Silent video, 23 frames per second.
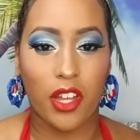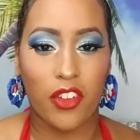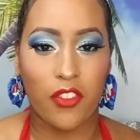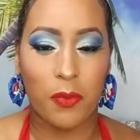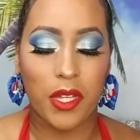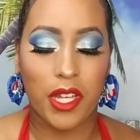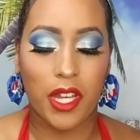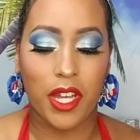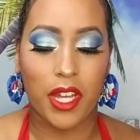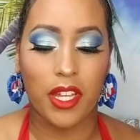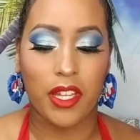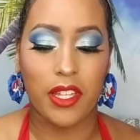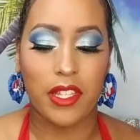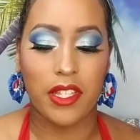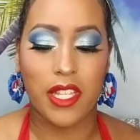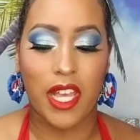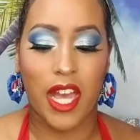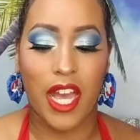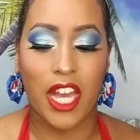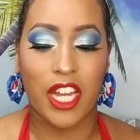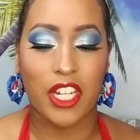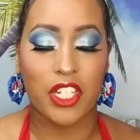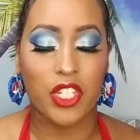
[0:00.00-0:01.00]
because
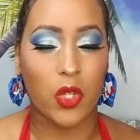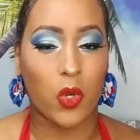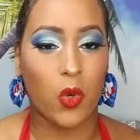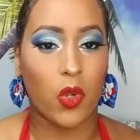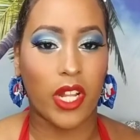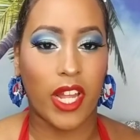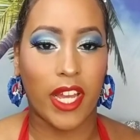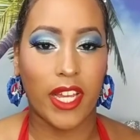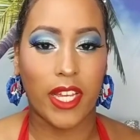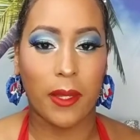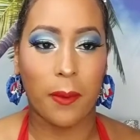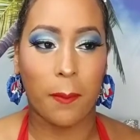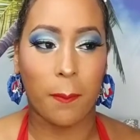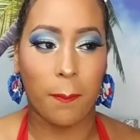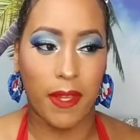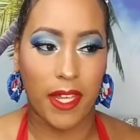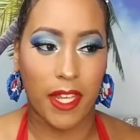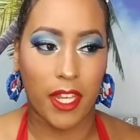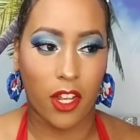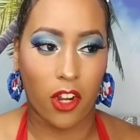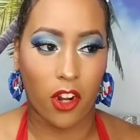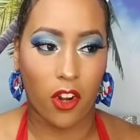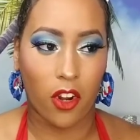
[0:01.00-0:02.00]
I don't like
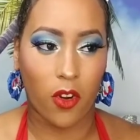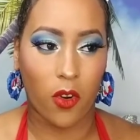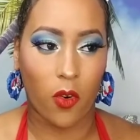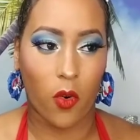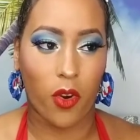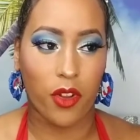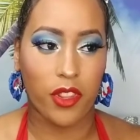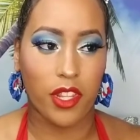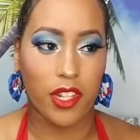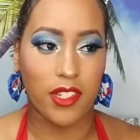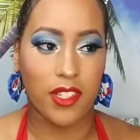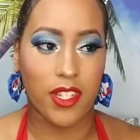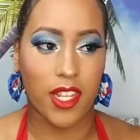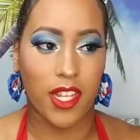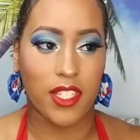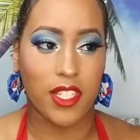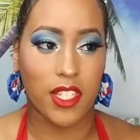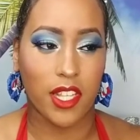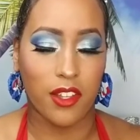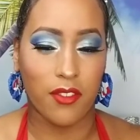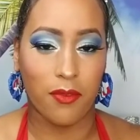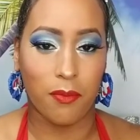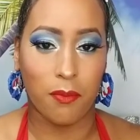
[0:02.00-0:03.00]
beer or the taste
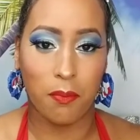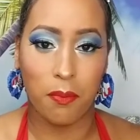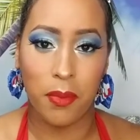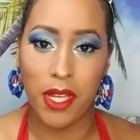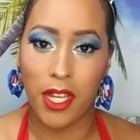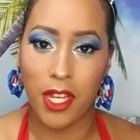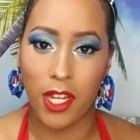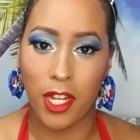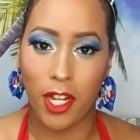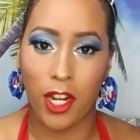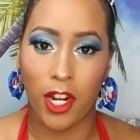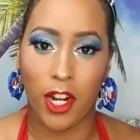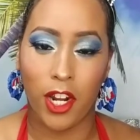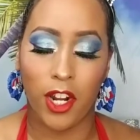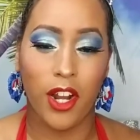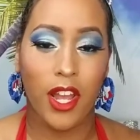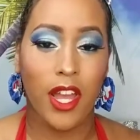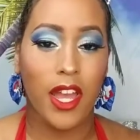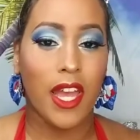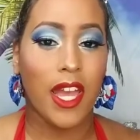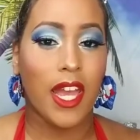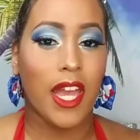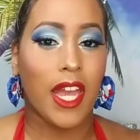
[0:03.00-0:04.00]
of beer,
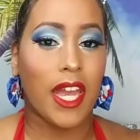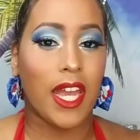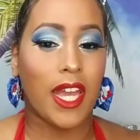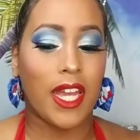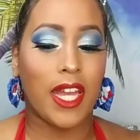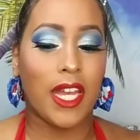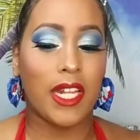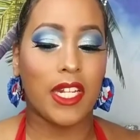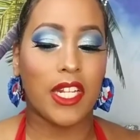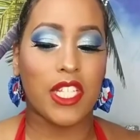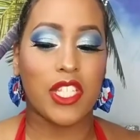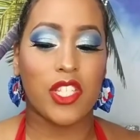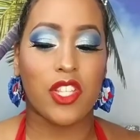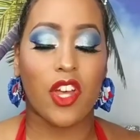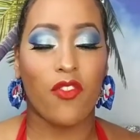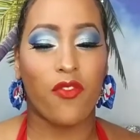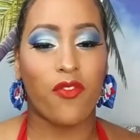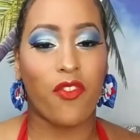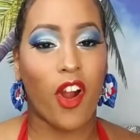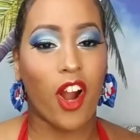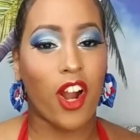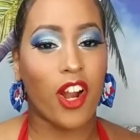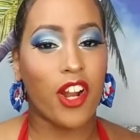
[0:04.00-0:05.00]
and as
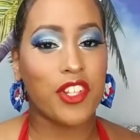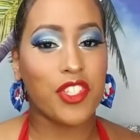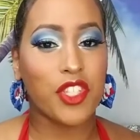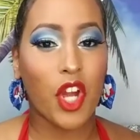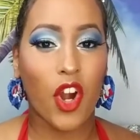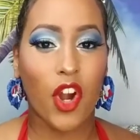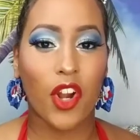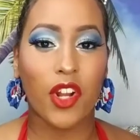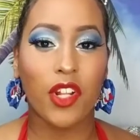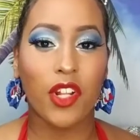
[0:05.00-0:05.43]
far as hard